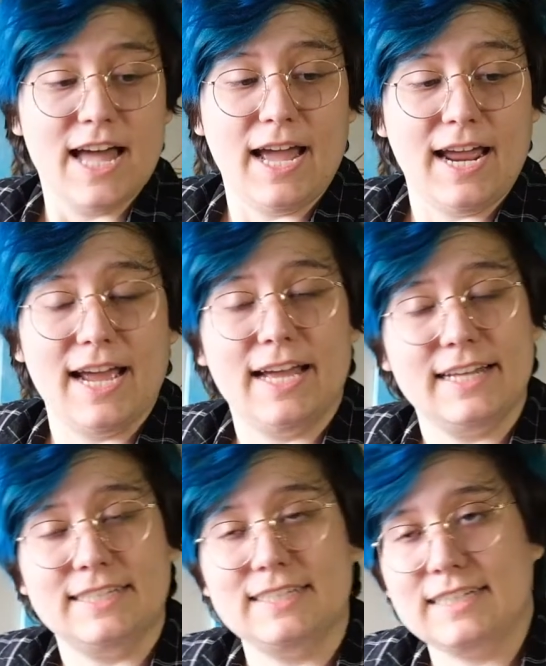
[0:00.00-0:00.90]

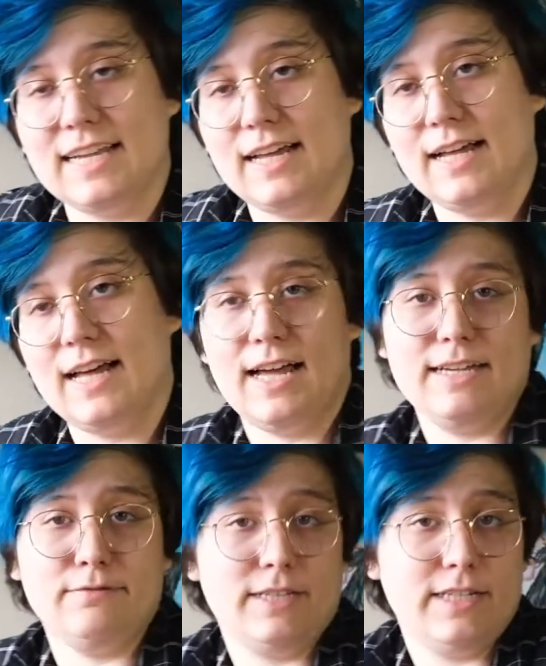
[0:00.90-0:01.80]
and
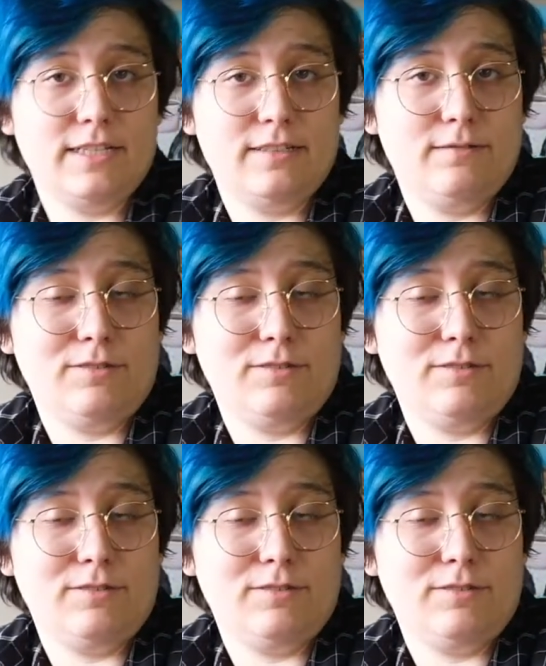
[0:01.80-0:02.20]
I really